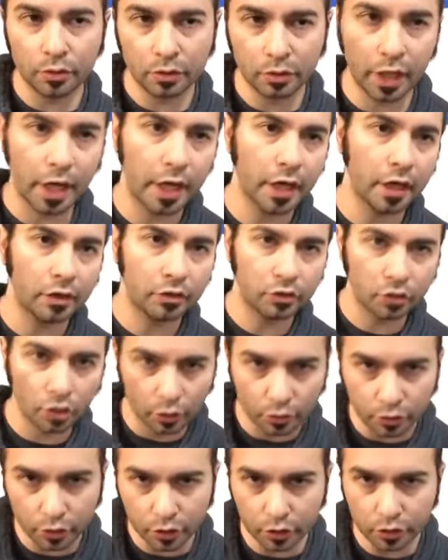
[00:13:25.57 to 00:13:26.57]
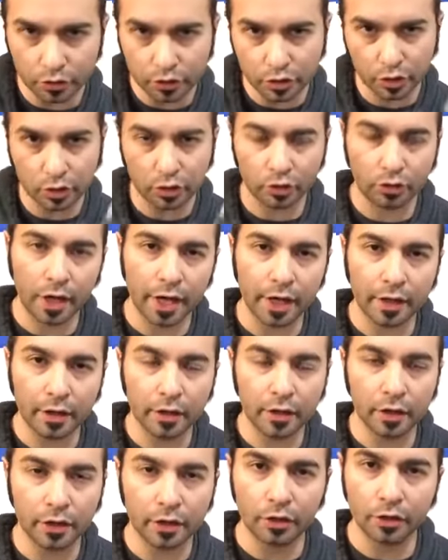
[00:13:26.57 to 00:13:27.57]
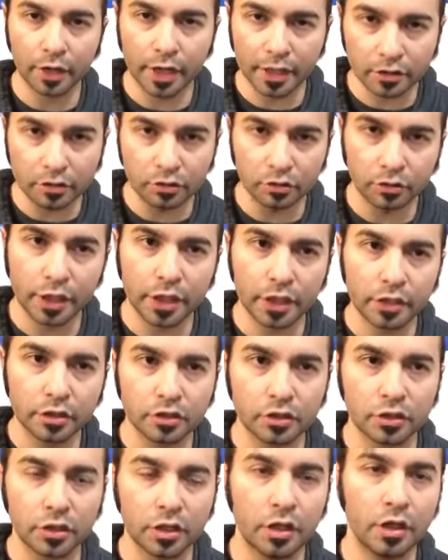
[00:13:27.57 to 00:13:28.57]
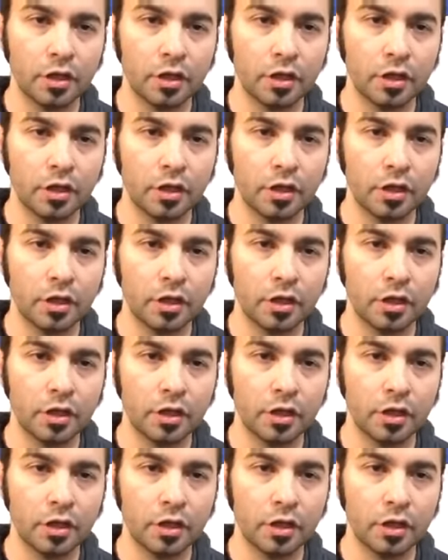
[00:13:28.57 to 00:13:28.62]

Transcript: They don't use the correct syringe.